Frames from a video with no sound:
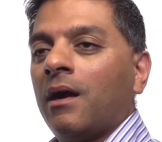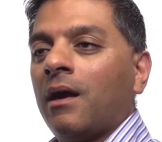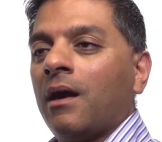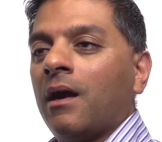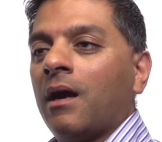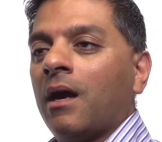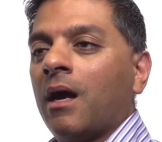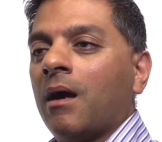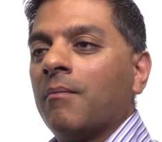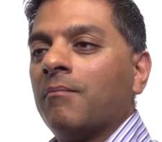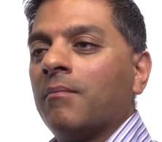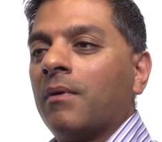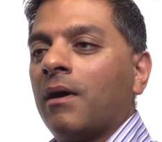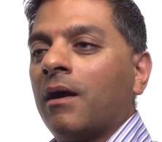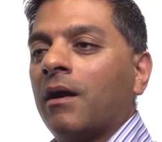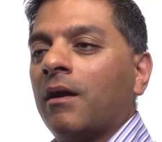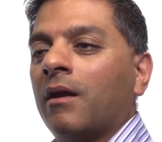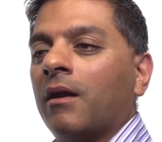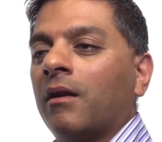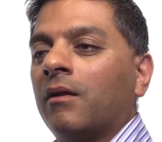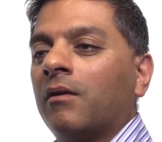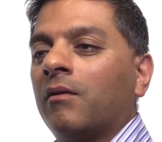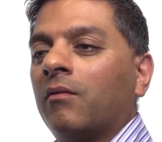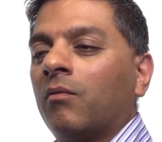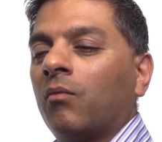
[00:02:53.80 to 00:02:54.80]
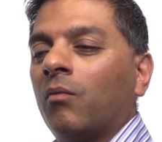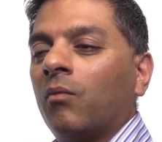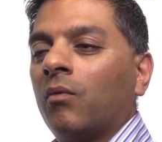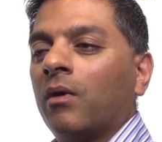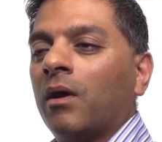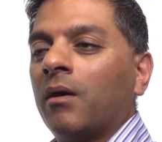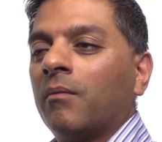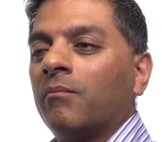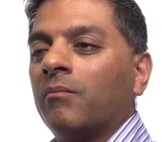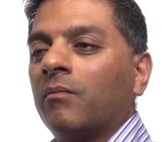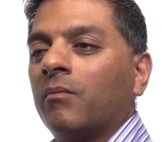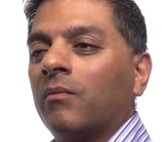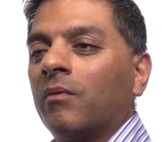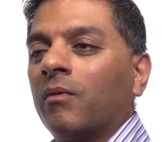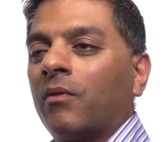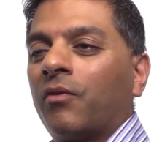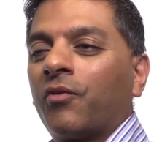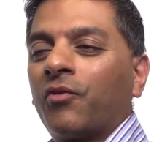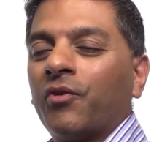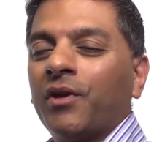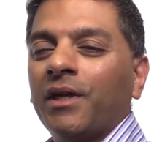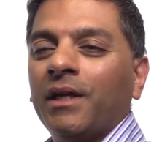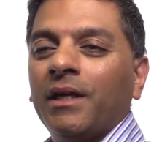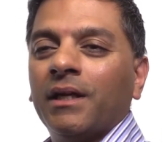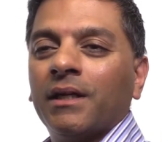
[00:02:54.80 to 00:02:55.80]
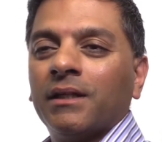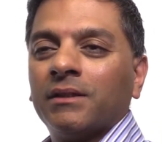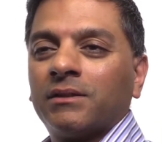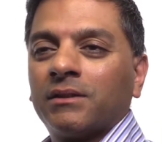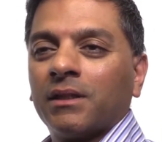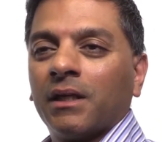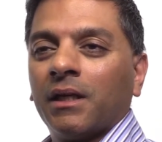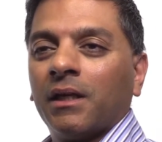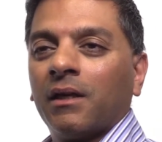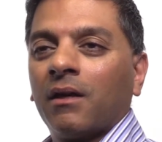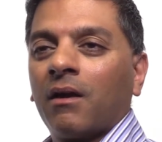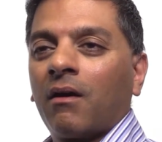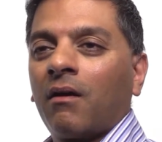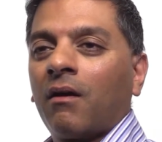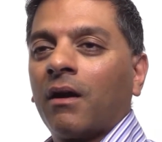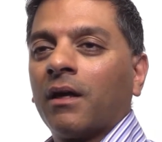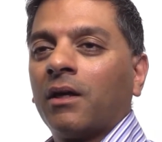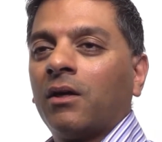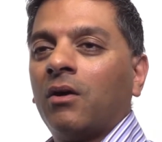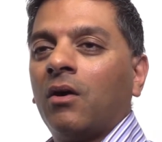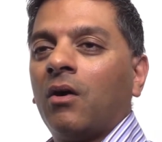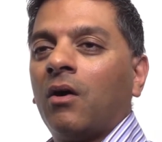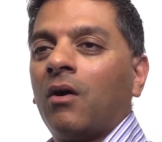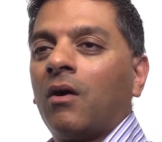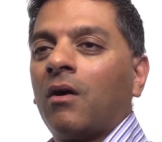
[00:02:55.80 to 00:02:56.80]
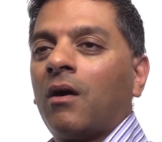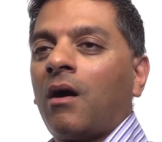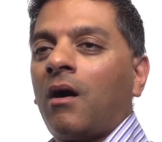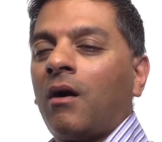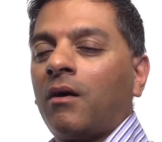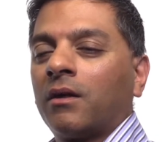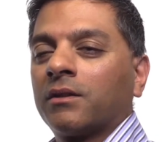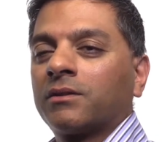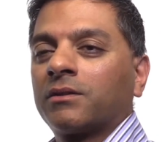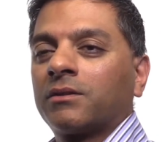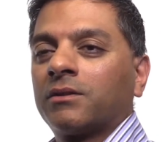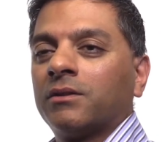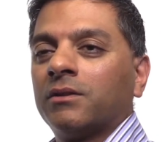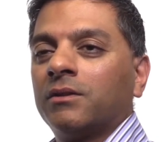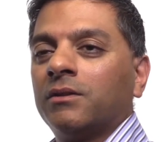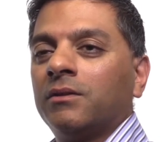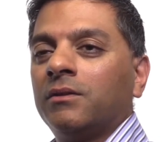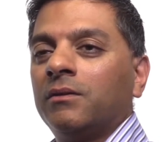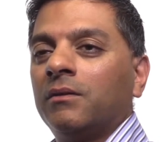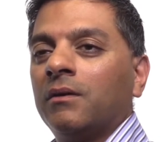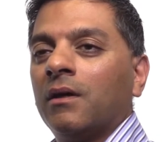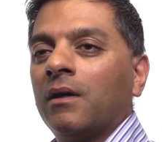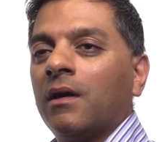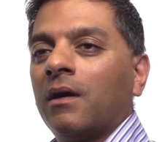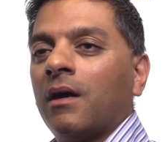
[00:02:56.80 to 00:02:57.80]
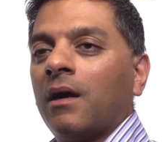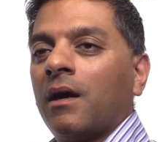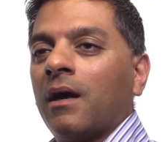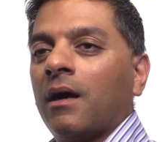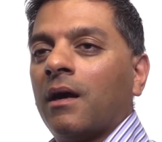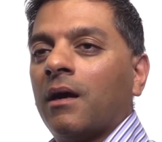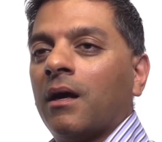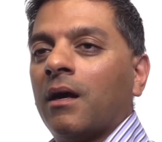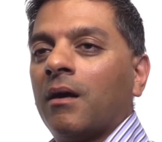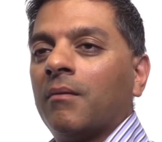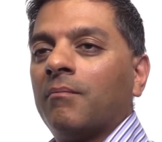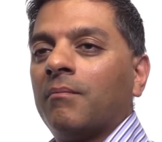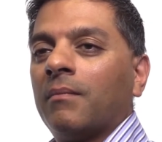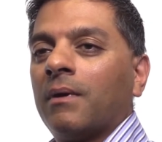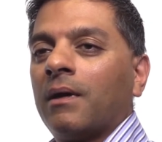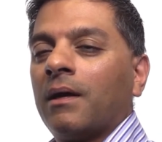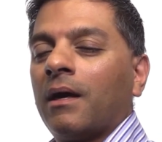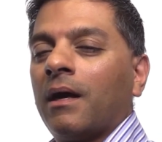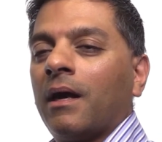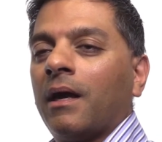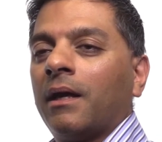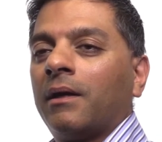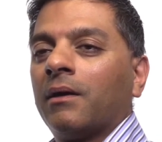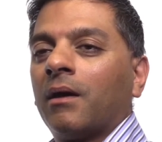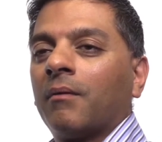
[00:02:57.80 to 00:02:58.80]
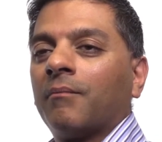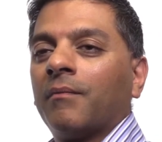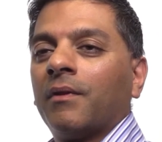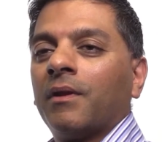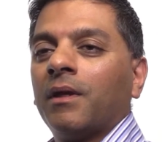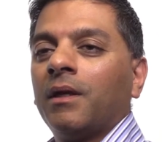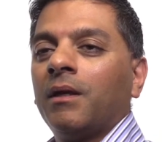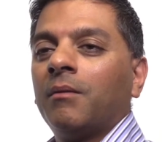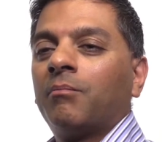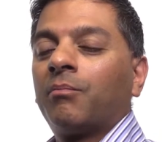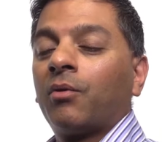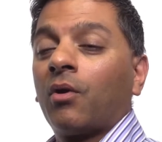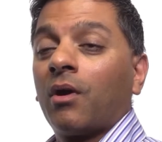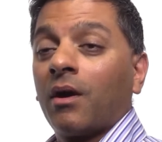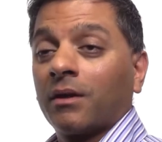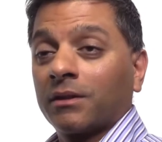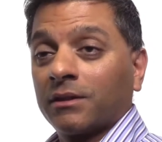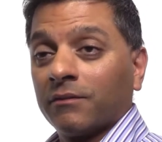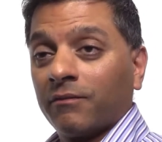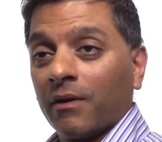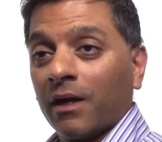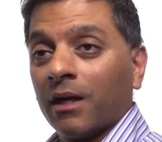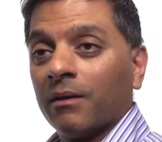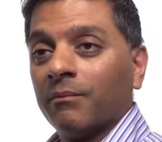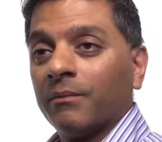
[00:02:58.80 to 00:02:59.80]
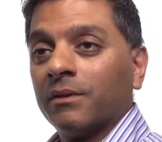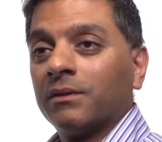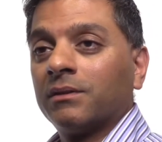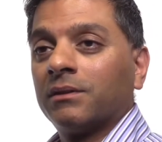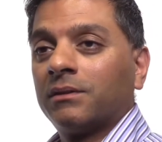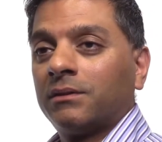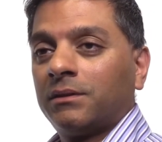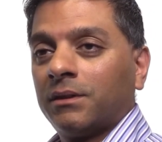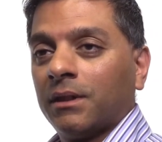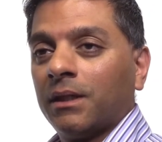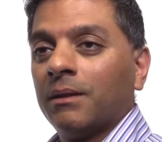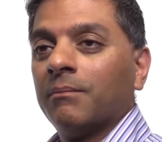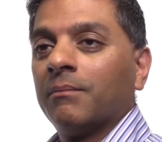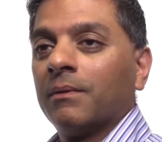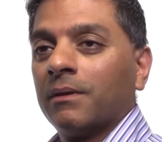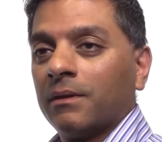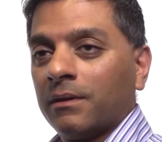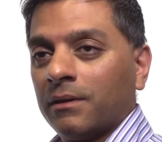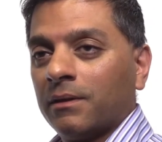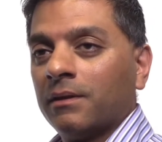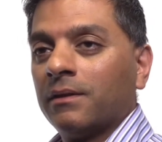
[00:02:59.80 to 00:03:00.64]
Um, and um, three years in, I got asked to um, head up the product development team.